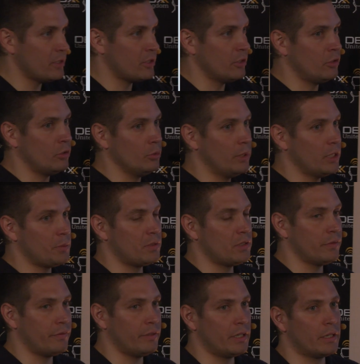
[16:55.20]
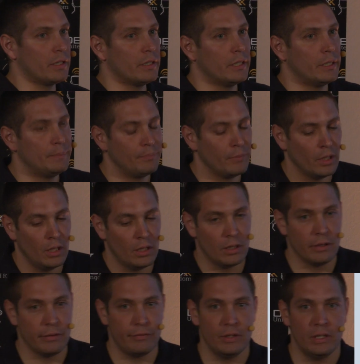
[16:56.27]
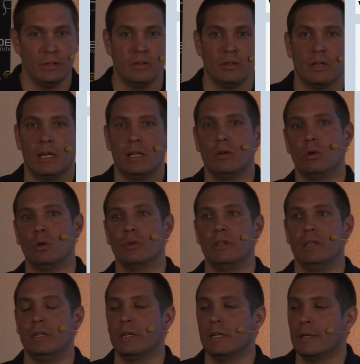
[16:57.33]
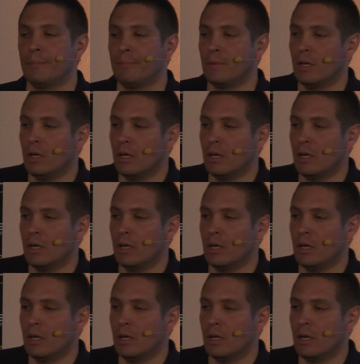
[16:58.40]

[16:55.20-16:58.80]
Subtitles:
message to a specific feed, and all the